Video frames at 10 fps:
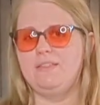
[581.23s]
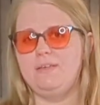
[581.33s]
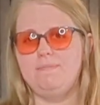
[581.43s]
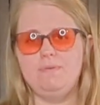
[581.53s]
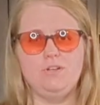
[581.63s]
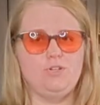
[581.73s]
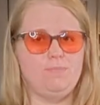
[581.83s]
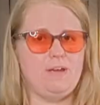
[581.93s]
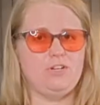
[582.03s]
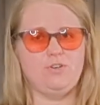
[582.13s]
Then build your
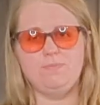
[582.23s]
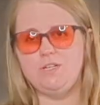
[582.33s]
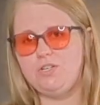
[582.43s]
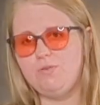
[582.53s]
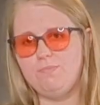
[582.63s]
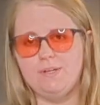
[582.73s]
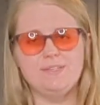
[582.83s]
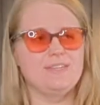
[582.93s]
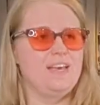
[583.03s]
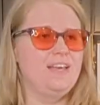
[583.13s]
pantry up to 2
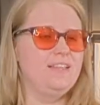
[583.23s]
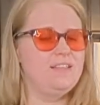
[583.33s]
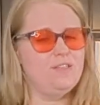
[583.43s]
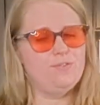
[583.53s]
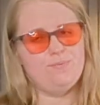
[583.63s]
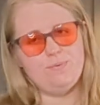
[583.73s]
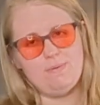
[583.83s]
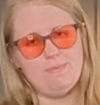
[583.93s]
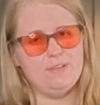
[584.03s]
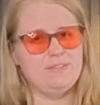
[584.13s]
meals, then 3
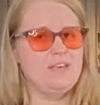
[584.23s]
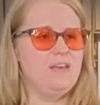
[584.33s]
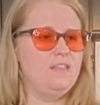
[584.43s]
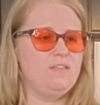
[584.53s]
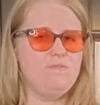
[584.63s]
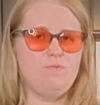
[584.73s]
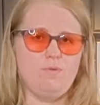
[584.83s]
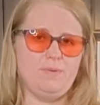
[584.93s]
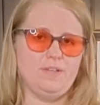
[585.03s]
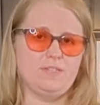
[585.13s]
meals, then
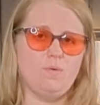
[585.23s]
4 meals.